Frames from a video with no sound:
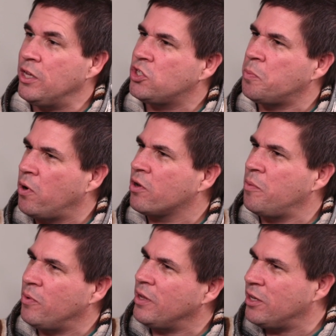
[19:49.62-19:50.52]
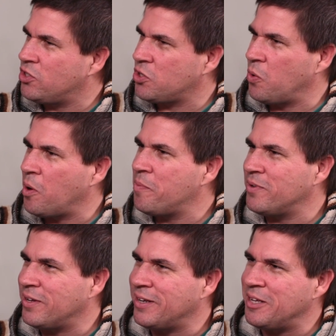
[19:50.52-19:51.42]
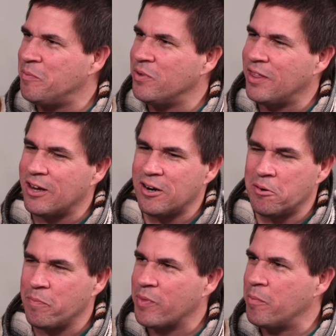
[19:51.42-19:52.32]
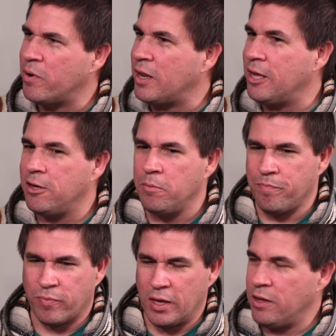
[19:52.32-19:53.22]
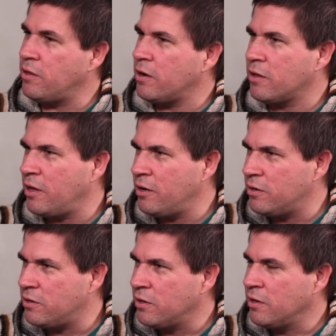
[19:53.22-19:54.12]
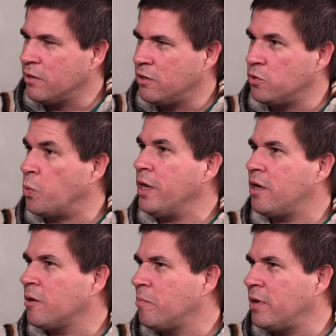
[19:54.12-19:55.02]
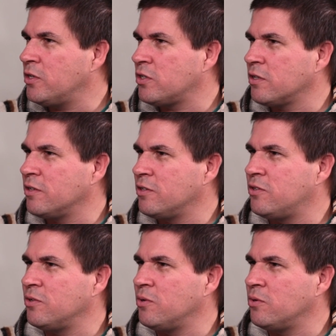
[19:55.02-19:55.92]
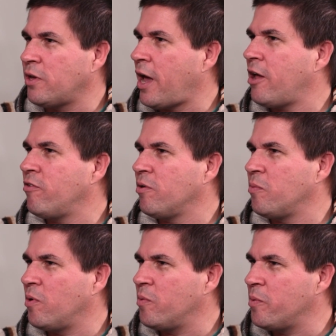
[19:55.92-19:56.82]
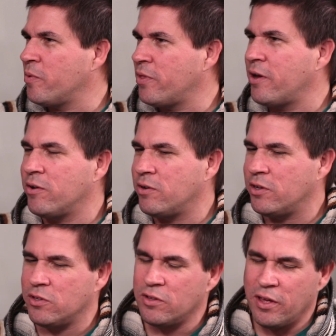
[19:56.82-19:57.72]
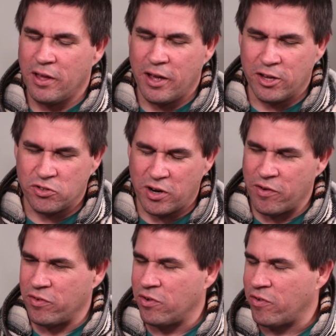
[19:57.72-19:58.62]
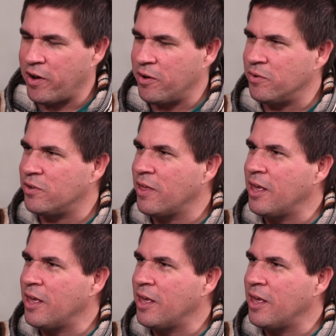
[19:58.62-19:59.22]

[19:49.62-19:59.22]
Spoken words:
each small community, he'd show up and he'd be there. But he dedicated his week basically to ADRA while we were there and traveled around